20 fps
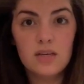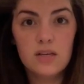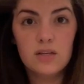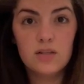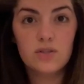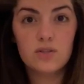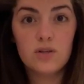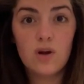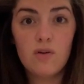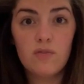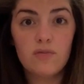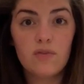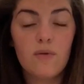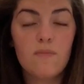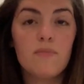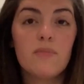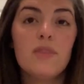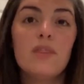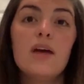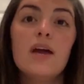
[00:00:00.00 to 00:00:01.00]
So
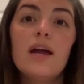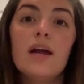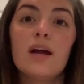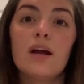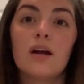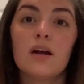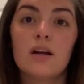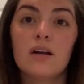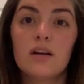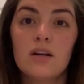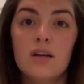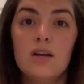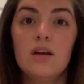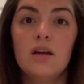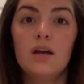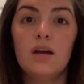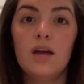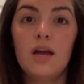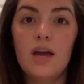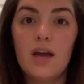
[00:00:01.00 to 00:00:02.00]
from there,
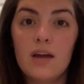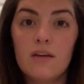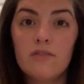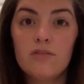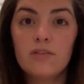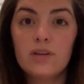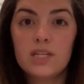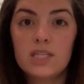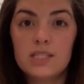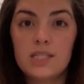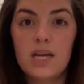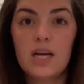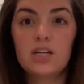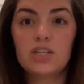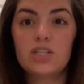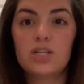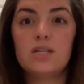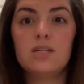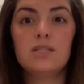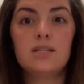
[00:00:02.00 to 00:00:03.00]
every
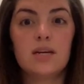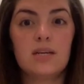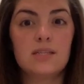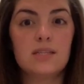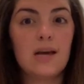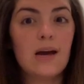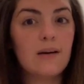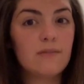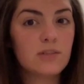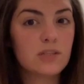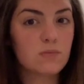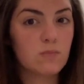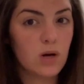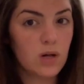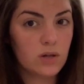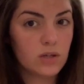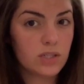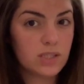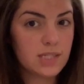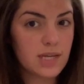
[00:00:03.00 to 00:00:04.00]
section does have
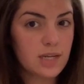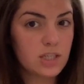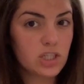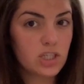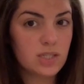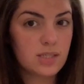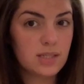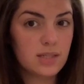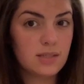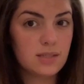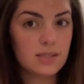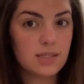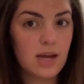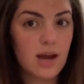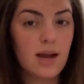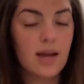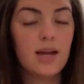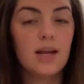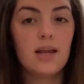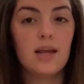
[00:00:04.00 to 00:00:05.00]
smaller sections inside,